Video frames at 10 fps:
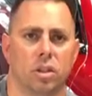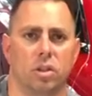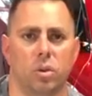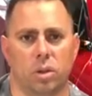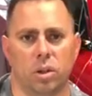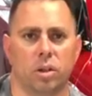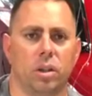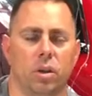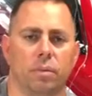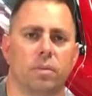doing, you
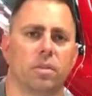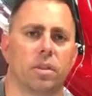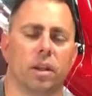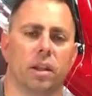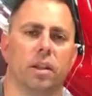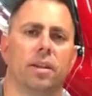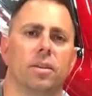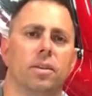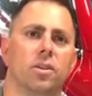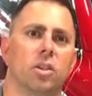know, studying,
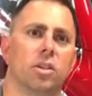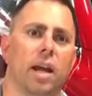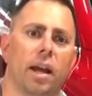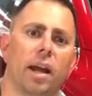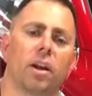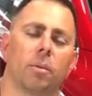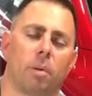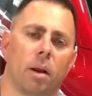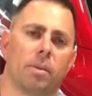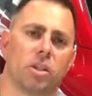and she's not at her
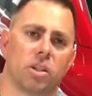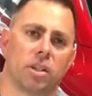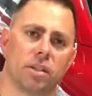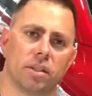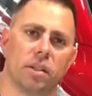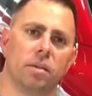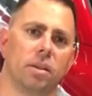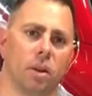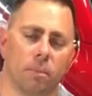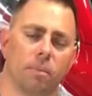apartment, she can see,
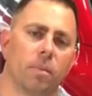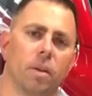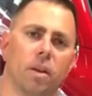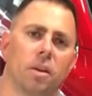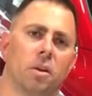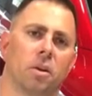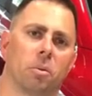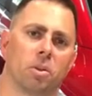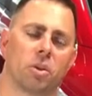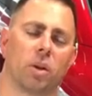you know,
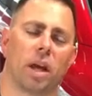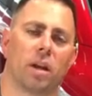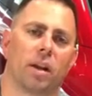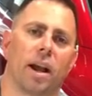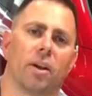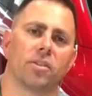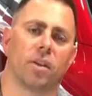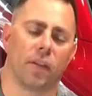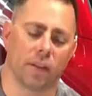what's going on at her house and all